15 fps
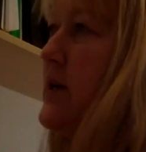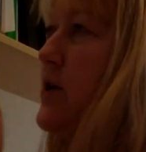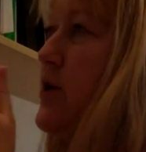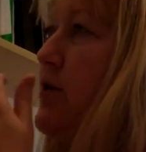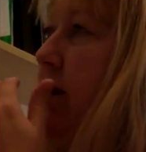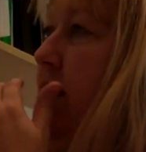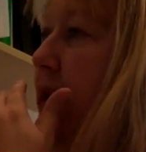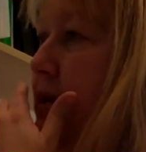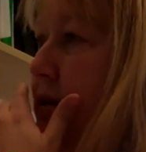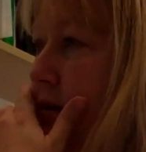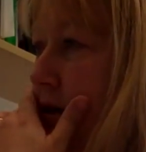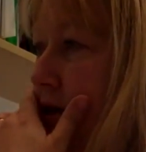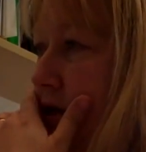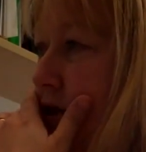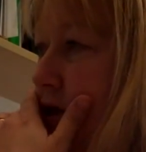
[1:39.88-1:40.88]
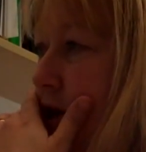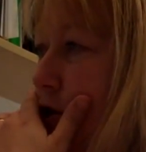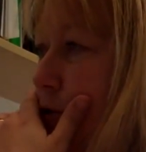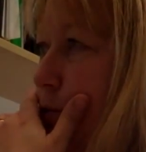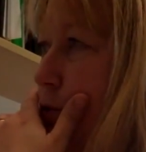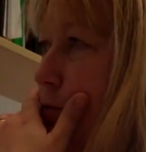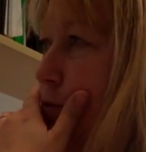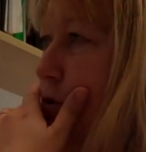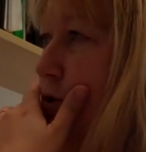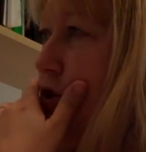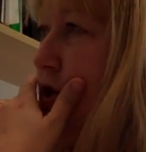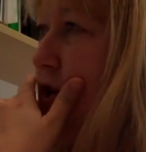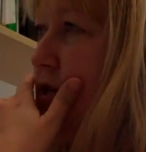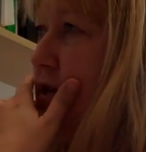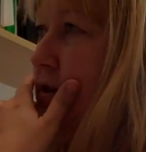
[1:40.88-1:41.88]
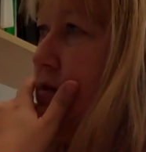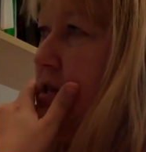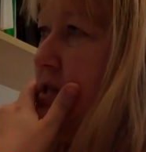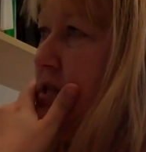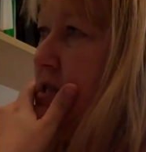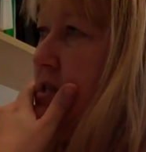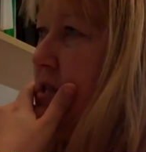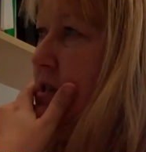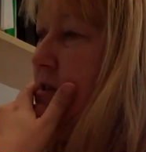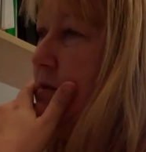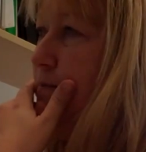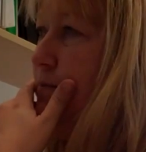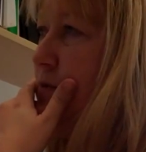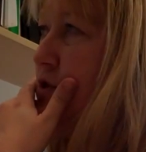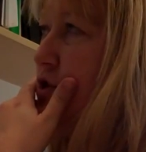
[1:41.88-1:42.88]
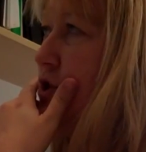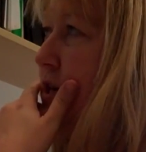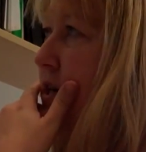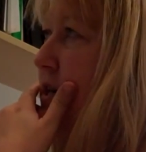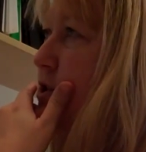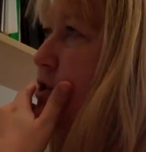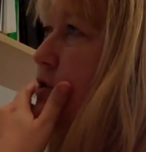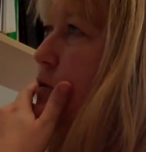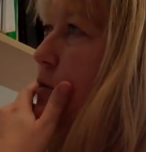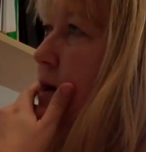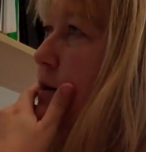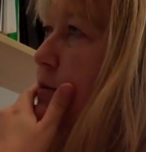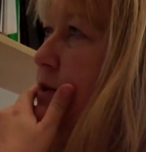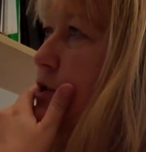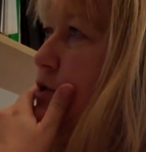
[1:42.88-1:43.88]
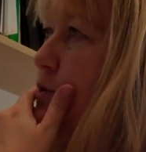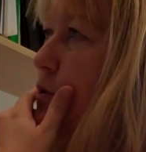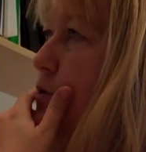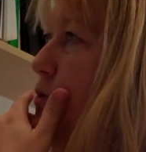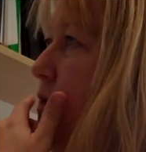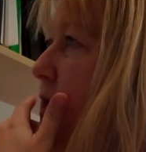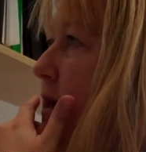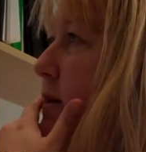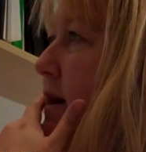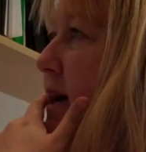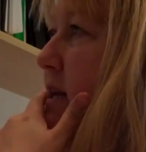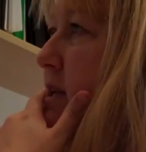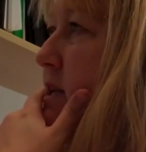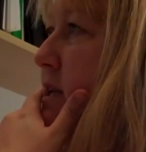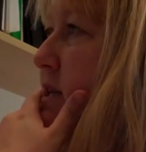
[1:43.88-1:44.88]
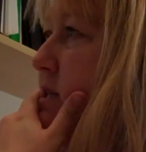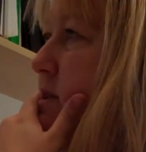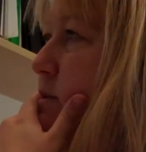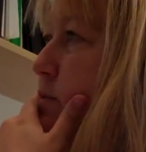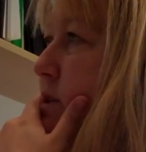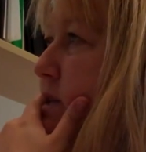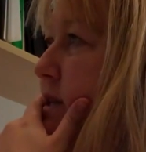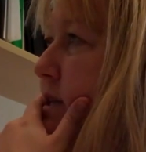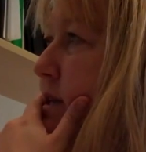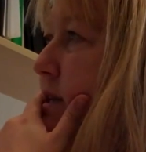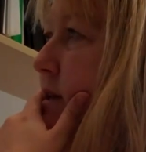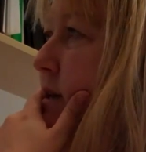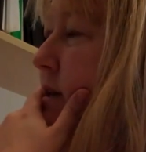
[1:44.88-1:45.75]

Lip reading: create this dashboard project, and this has changed the way we do all our analytics completely.